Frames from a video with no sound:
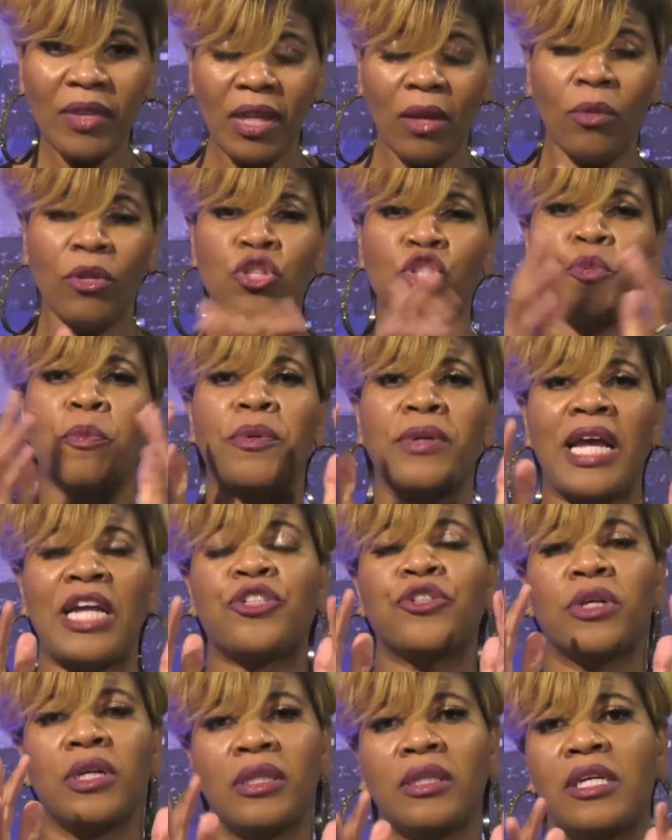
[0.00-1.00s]
A
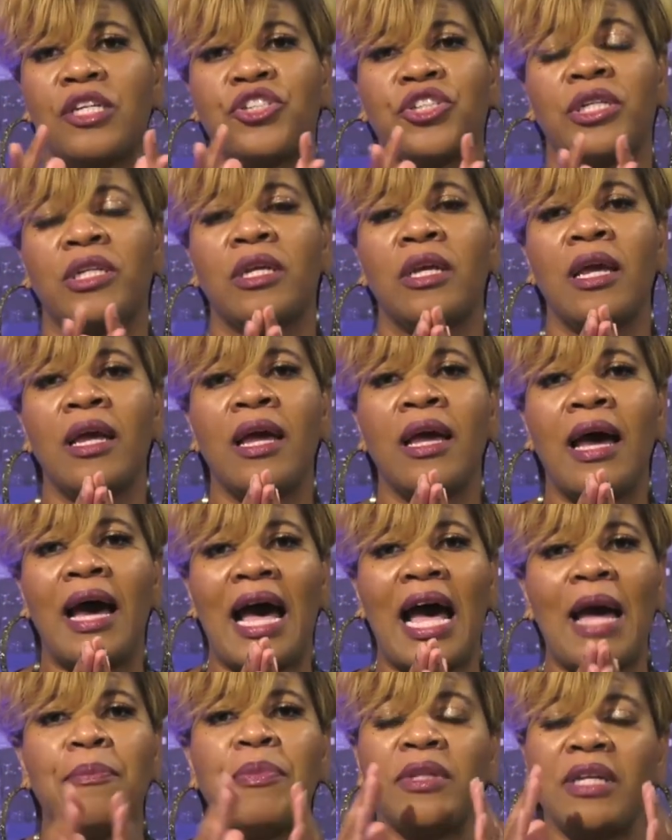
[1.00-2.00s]
supernatural collision.
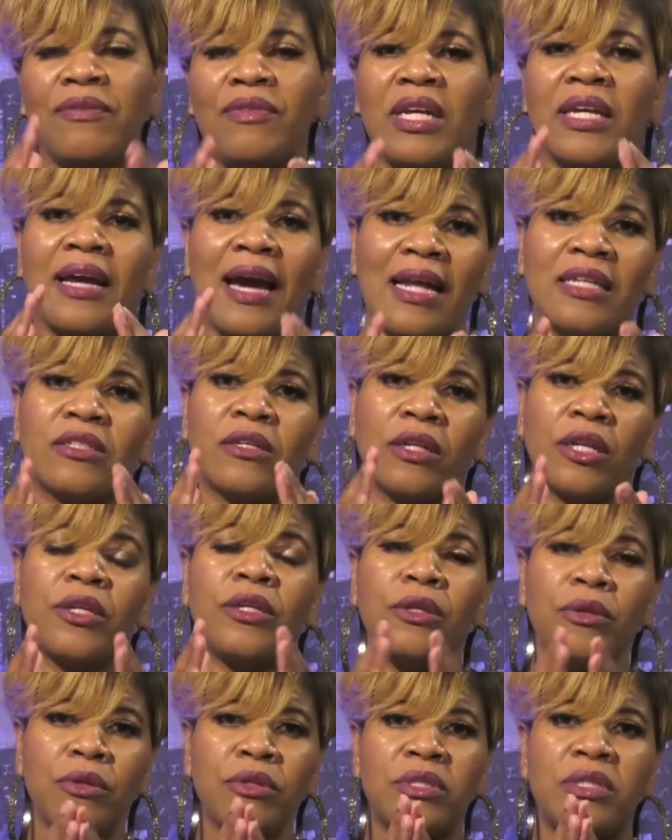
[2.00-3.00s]
I believe that God is going to
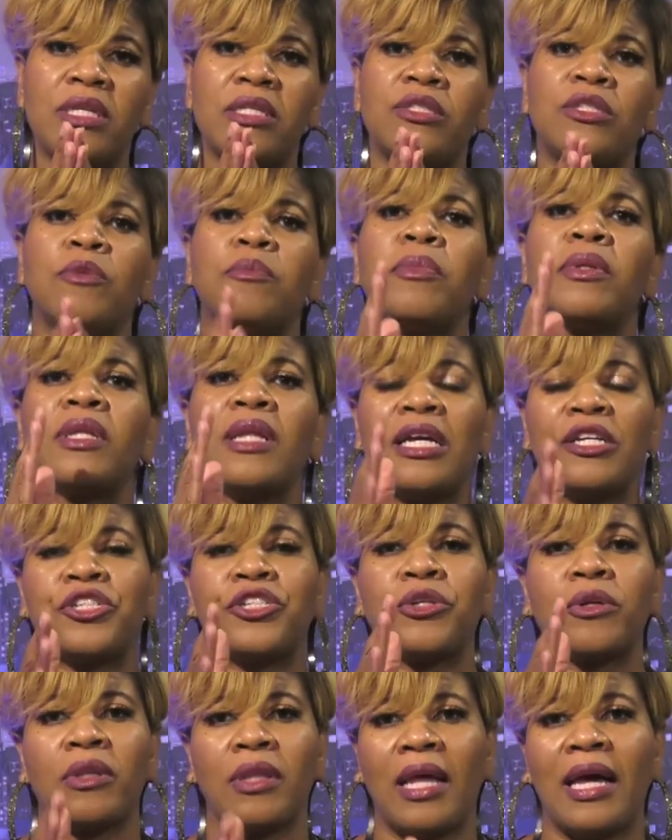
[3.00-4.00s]
use this to bless
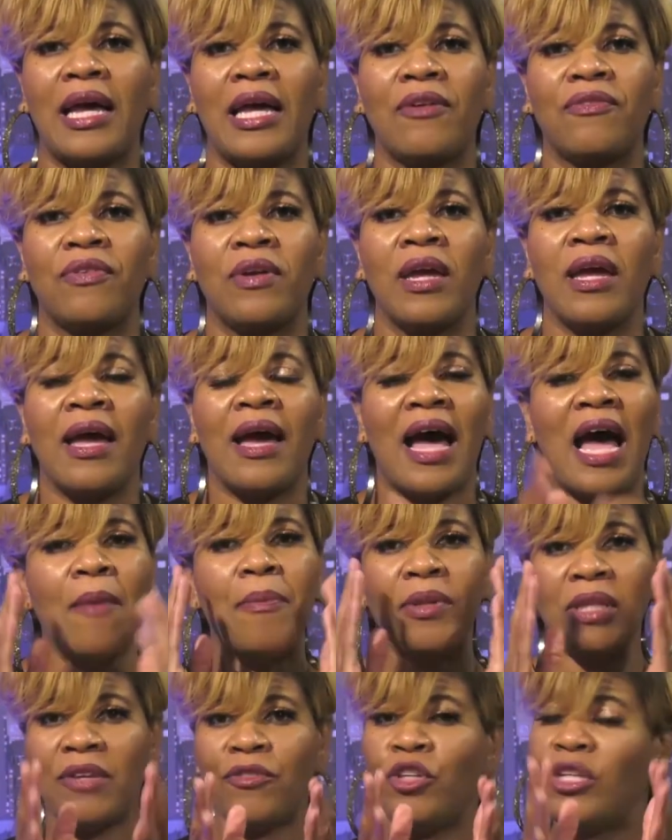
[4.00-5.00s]
your life. I
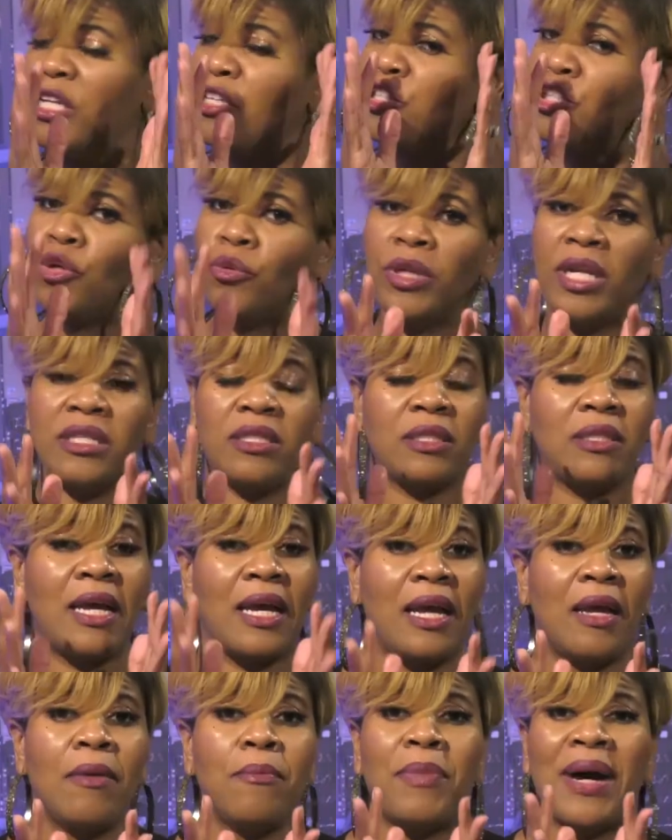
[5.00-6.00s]
believe he didn't tune in
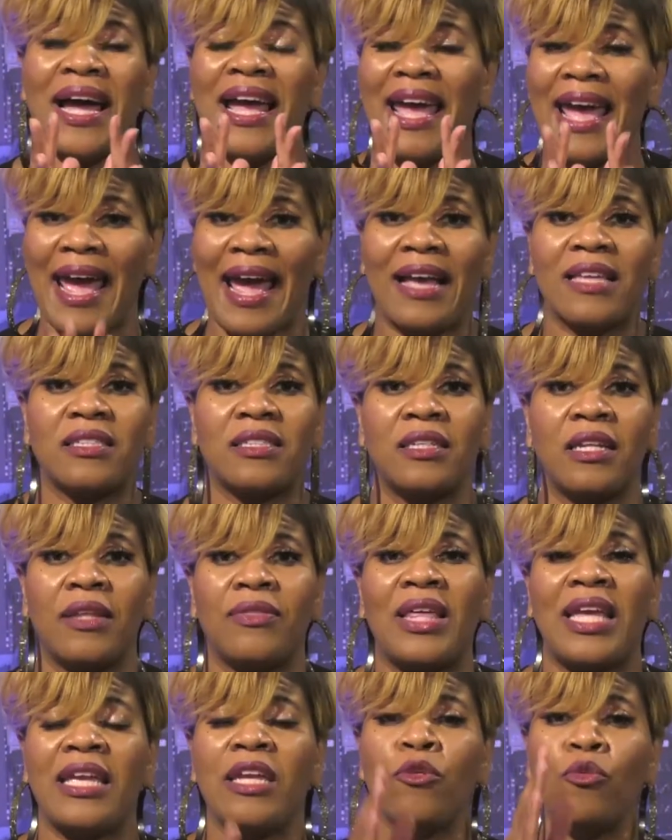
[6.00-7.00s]
today by accident,
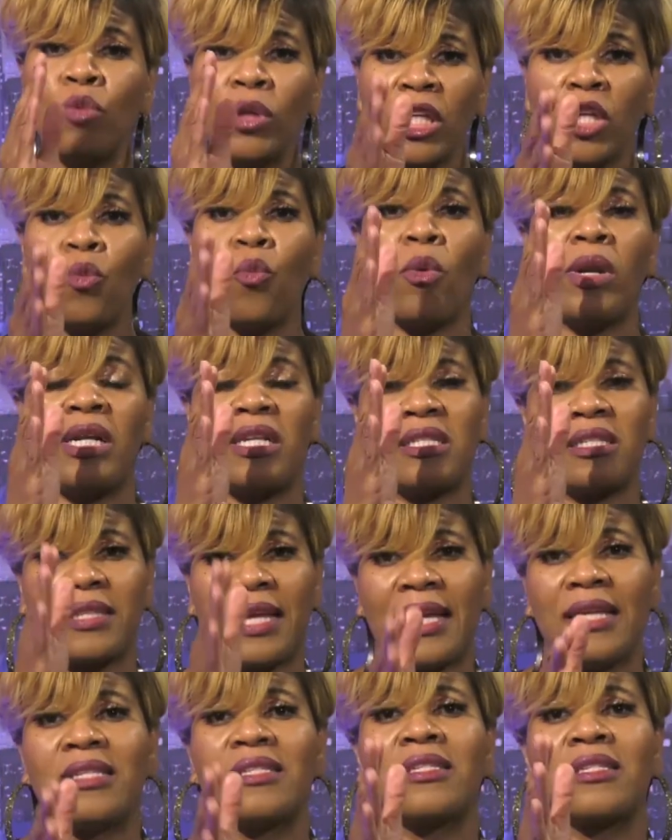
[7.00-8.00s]
that he really wanted to
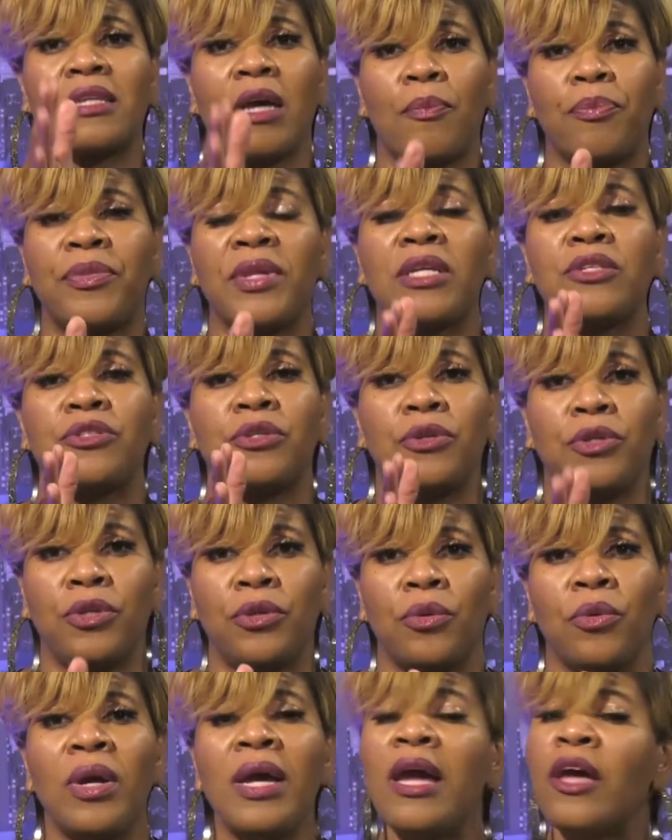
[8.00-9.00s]
say something to
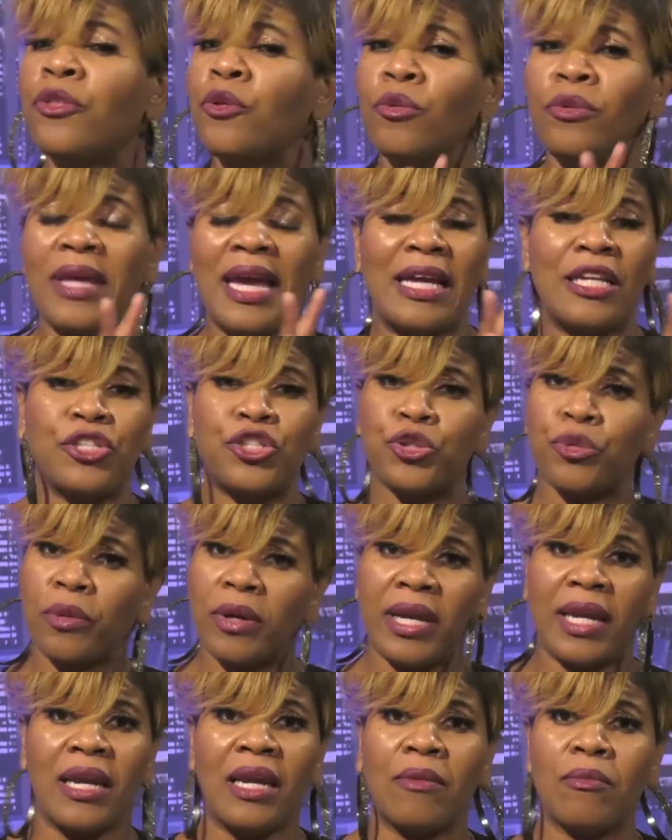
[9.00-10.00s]
you through that
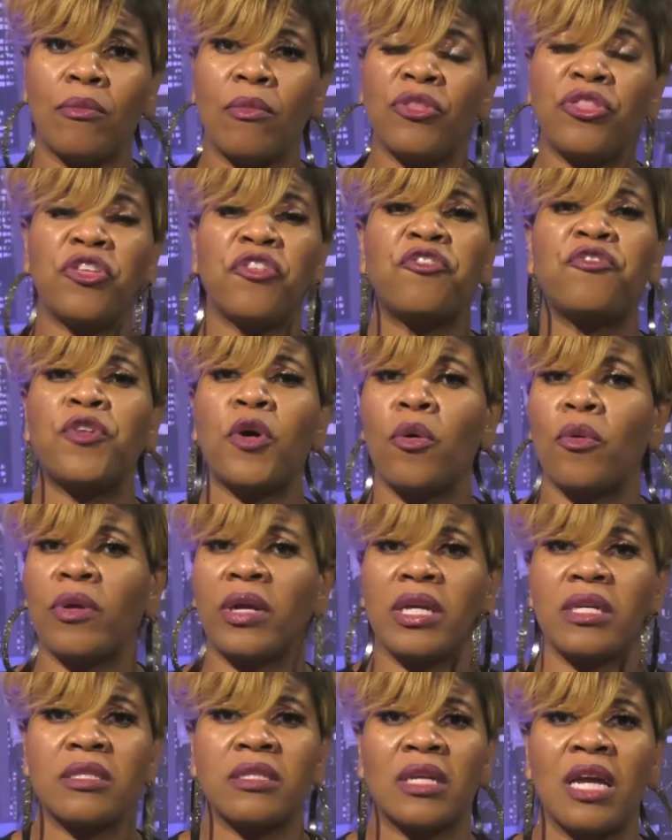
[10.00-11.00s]
dream with the
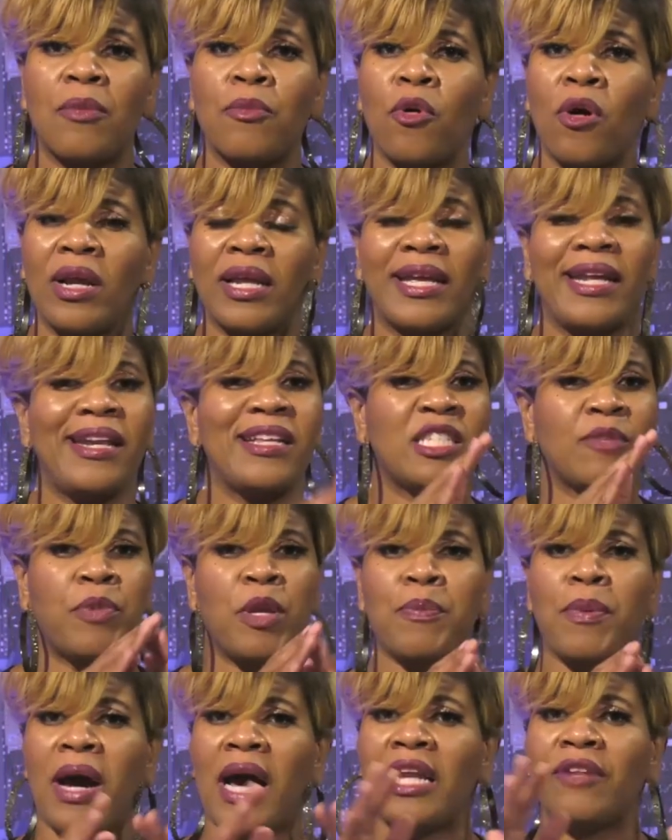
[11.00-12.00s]
focus. Come on, getting some
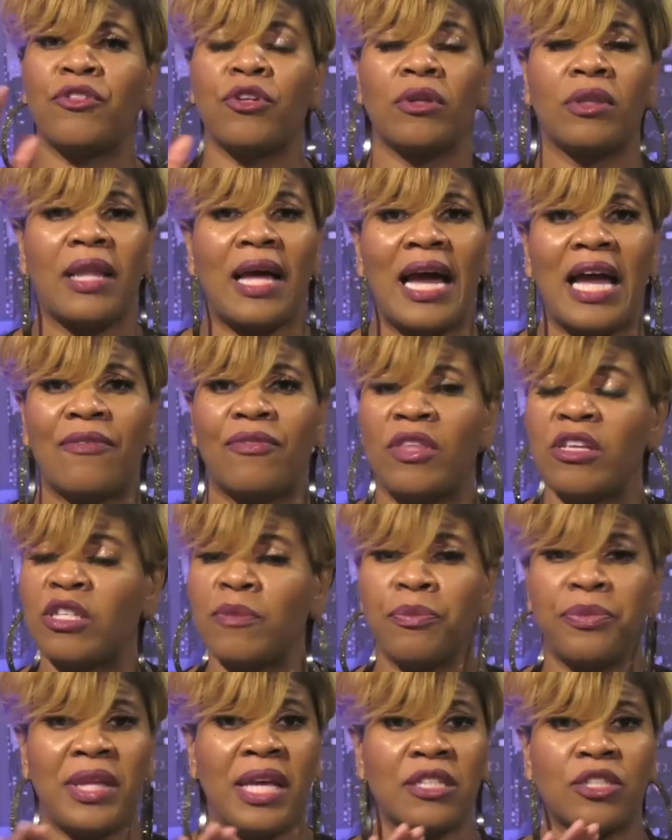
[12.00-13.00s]
people out of your life. There's
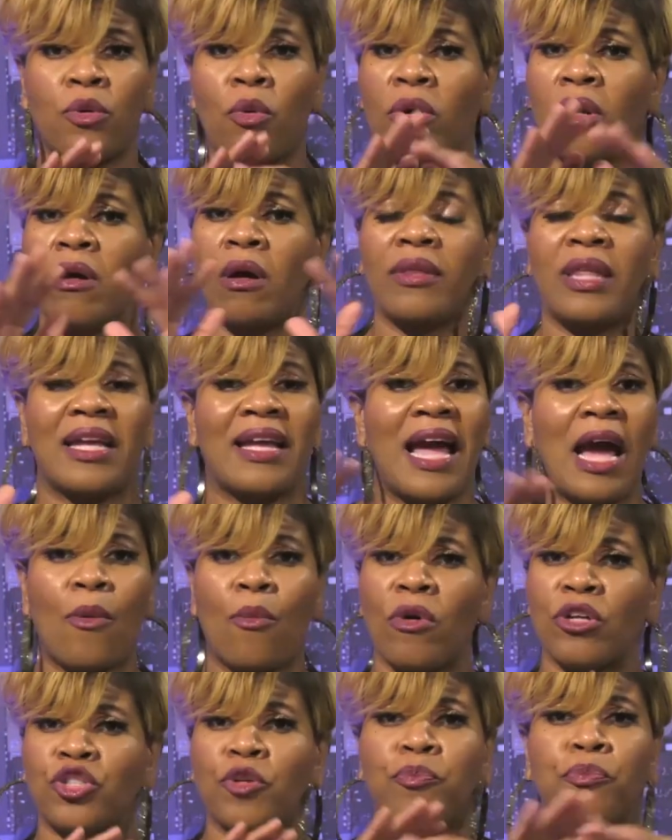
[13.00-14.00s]
some things going on that God
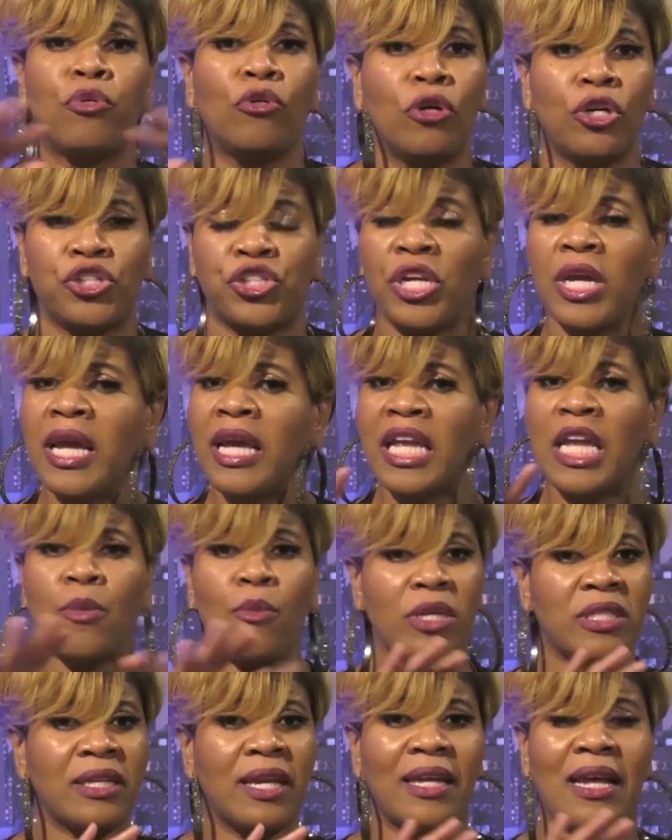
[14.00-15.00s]
wants to push. He
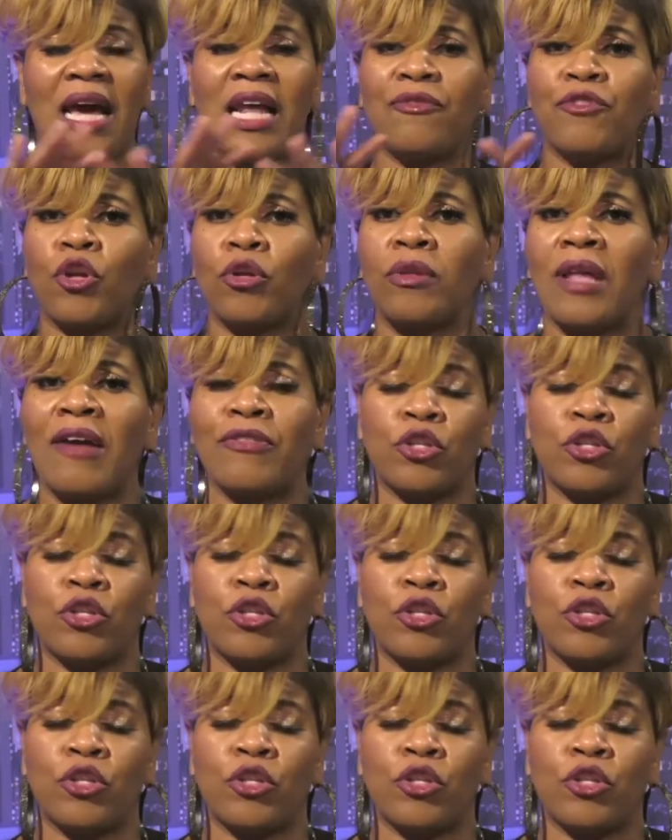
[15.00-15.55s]
wants to get out of your life